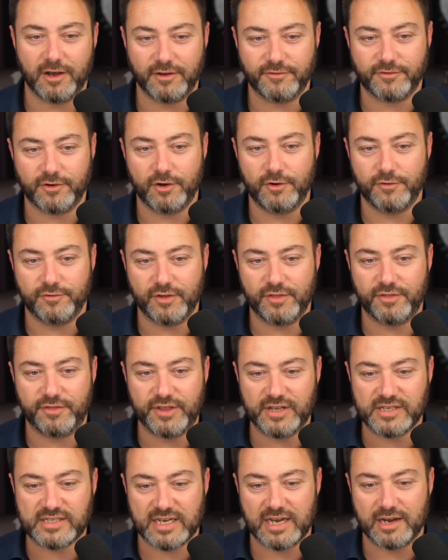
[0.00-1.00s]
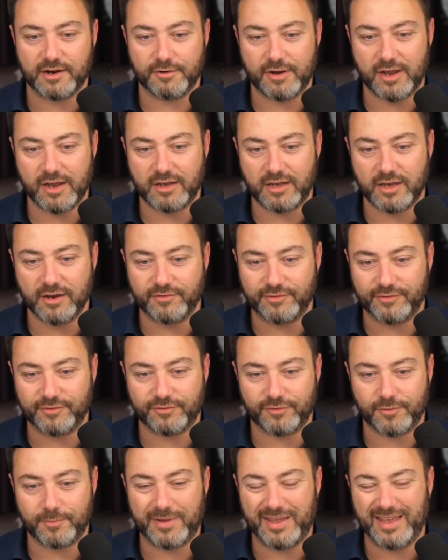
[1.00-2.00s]
over this area governed
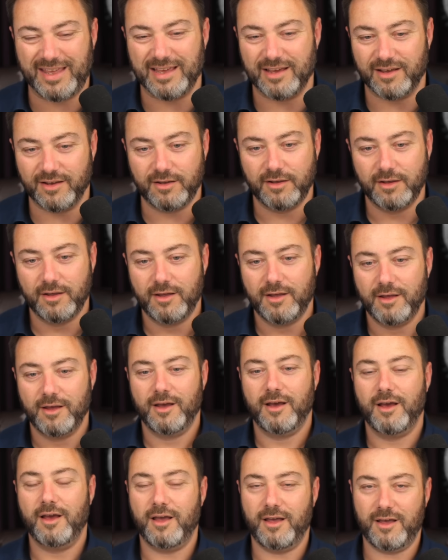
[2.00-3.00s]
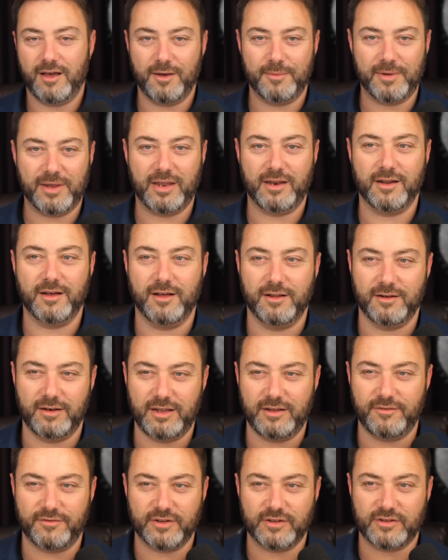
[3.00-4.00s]
from here, I mean, I'll
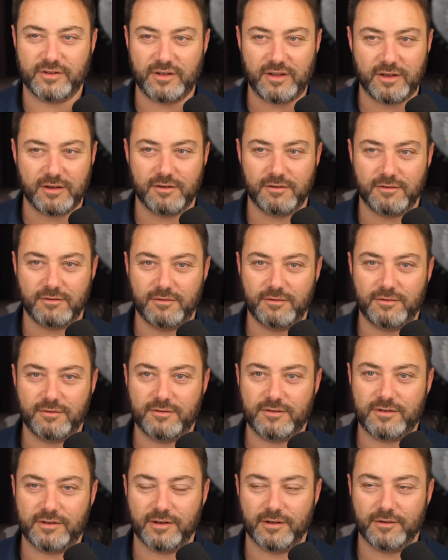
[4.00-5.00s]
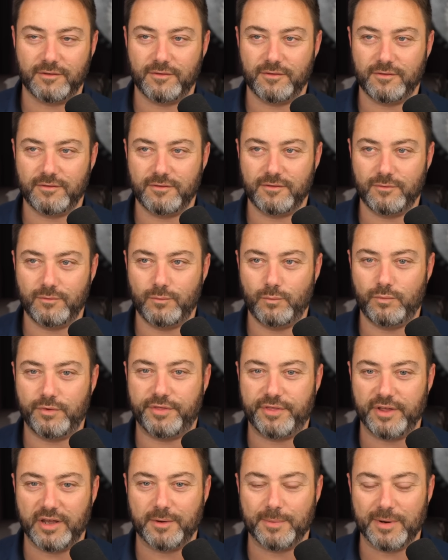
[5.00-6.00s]
leave it to you to
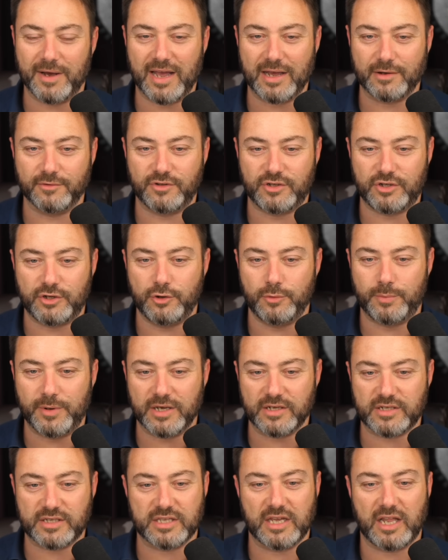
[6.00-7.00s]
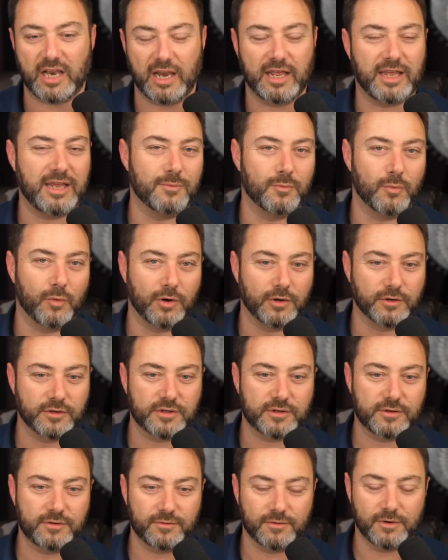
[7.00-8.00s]
think about how dubious the claim
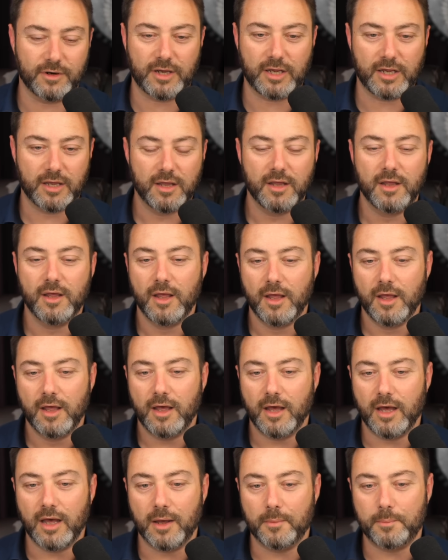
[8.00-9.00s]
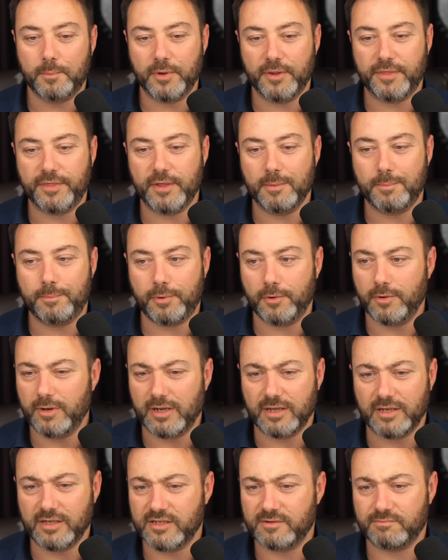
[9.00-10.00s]
was, right? But the point
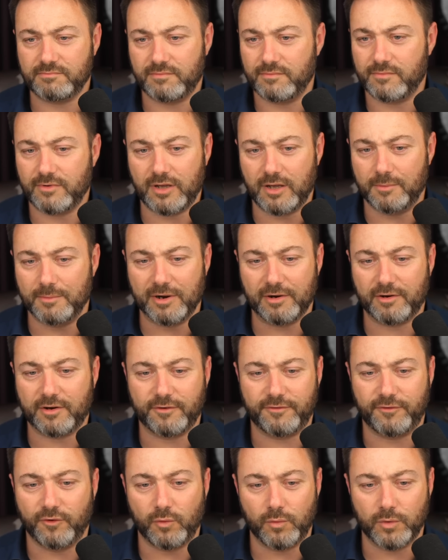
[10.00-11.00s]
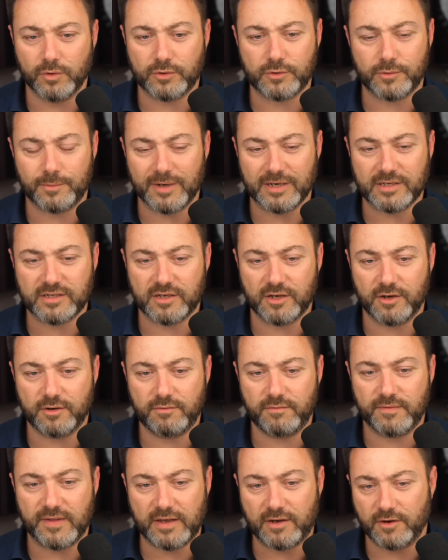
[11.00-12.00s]
is, America fought wars with Mexico.
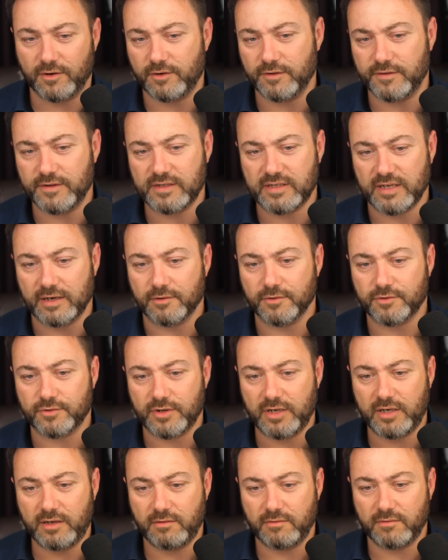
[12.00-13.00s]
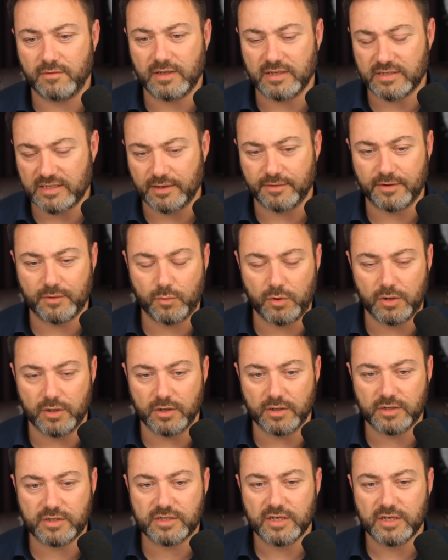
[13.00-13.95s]
They conquered this territory. That's how that works.